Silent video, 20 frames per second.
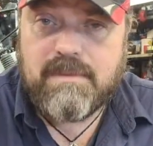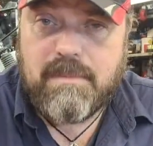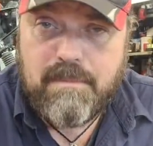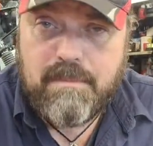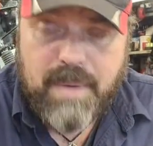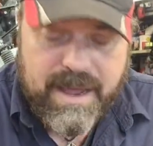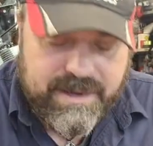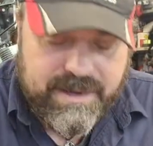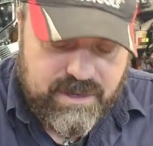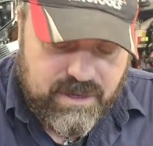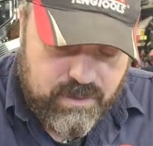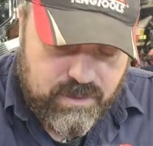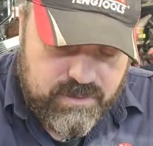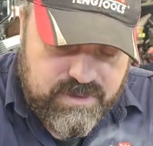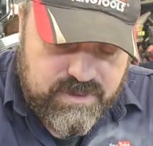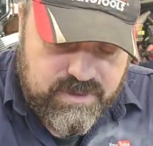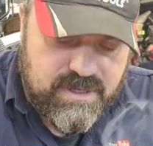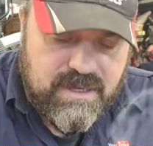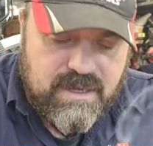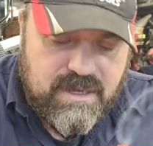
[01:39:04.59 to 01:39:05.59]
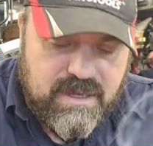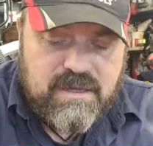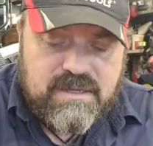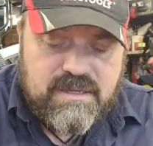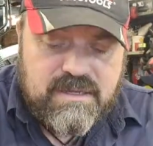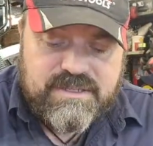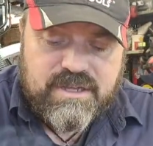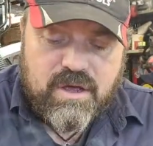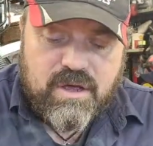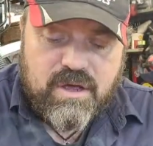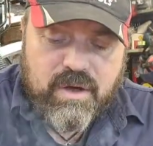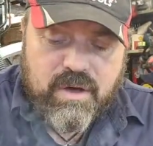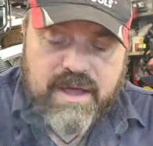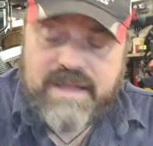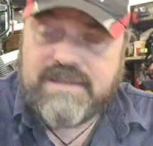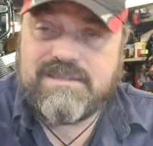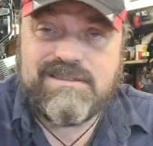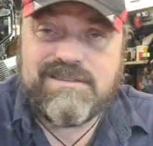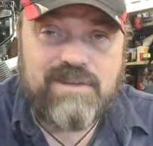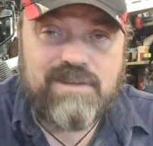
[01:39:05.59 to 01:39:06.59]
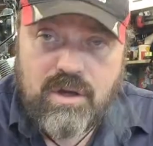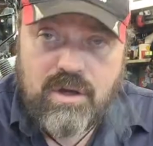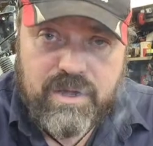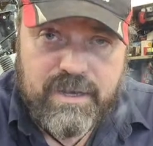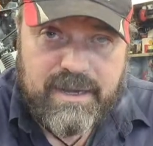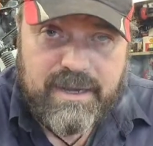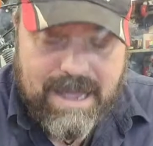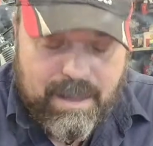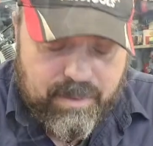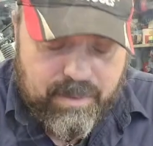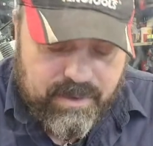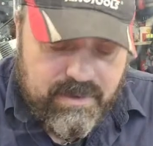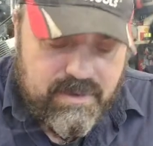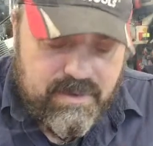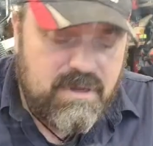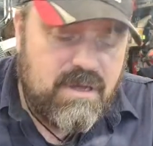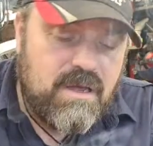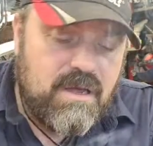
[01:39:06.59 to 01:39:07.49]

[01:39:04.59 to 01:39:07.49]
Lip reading: bad news. So it's not going to happen.